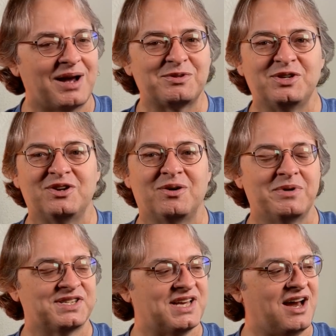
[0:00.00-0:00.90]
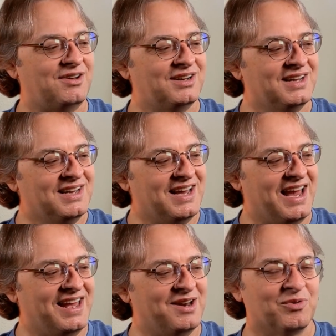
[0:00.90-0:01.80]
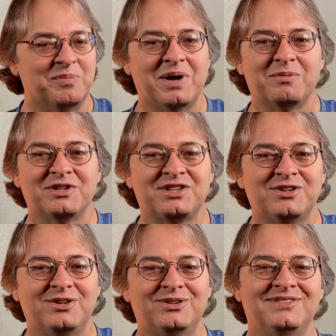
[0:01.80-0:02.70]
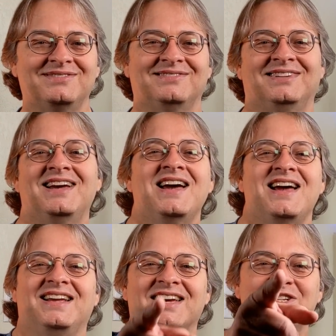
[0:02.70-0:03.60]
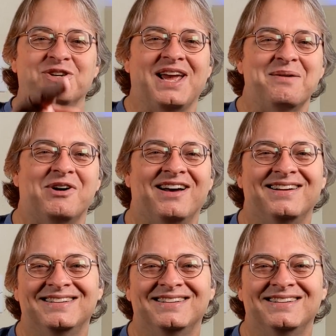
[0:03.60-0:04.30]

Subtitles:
so you don't miss out. And remember to get your game on.